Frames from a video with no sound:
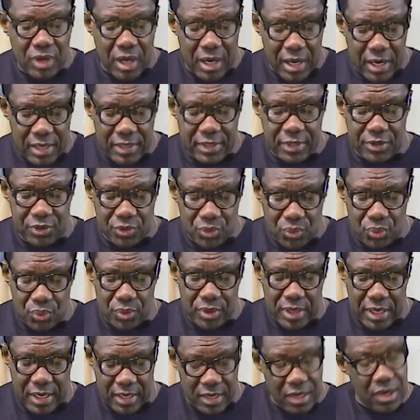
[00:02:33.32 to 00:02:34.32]

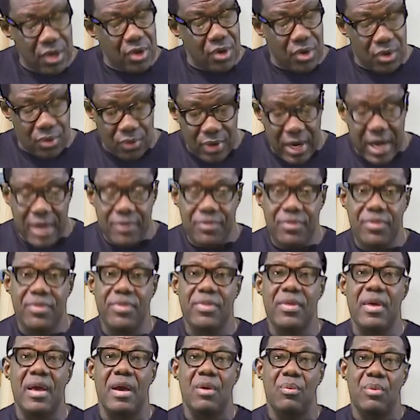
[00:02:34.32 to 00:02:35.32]
Hallelujah. All right.
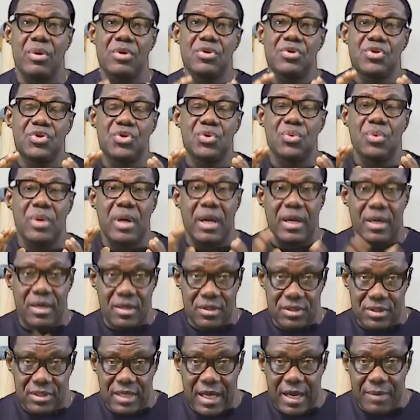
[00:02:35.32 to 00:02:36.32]
I want you at
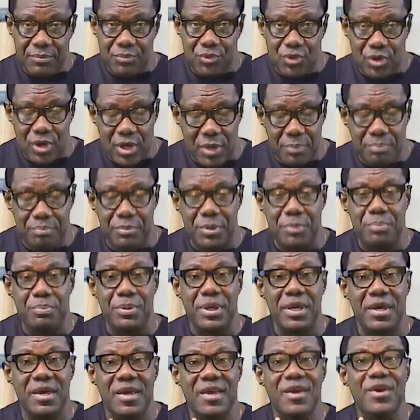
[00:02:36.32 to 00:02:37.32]
this time to help me
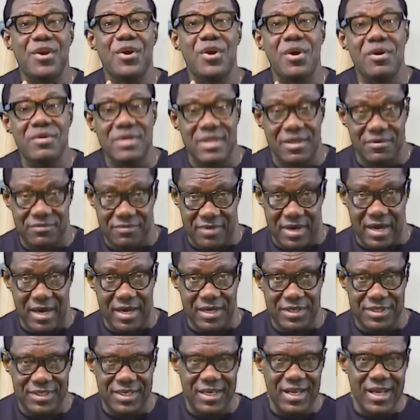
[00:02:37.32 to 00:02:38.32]
pick your
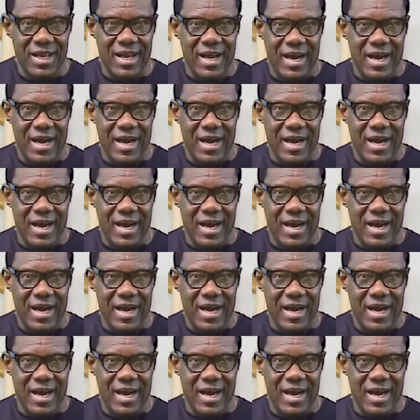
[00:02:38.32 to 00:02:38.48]
device